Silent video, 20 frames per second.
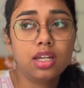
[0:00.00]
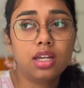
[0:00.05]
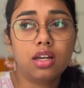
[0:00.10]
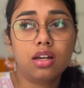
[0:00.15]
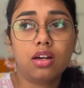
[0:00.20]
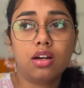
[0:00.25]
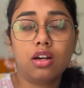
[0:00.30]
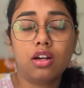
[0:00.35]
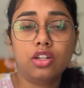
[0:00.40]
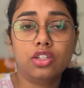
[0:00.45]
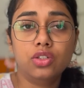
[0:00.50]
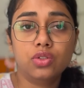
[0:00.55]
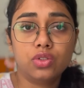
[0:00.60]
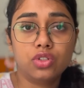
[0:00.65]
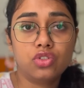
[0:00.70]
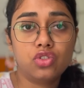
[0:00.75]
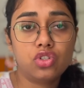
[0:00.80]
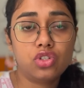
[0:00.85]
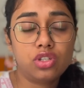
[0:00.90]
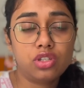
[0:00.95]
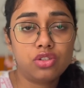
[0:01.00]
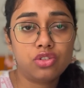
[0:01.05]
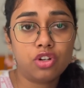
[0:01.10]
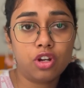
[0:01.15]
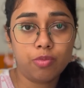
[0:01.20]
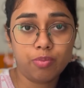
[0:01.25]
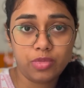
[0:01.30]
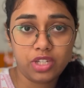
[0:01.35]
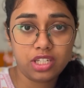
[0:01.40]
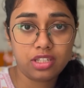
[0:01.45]
uh, you can just
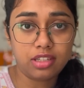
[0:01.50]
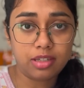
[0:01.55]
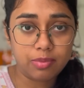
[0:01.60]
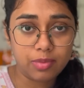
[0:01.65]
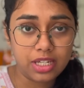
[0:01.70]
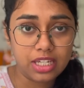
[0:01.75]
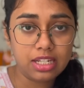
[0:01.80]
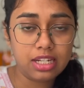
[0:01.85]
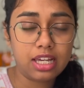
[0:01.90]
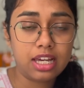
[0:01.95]
drop me an email.